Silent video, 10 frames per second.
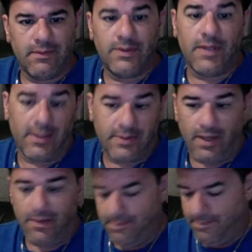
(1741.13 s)
turned
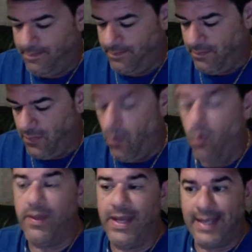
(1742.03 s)
up,
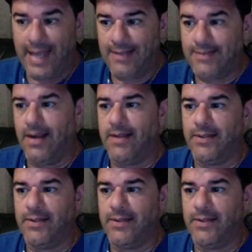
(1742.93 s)
or they get turned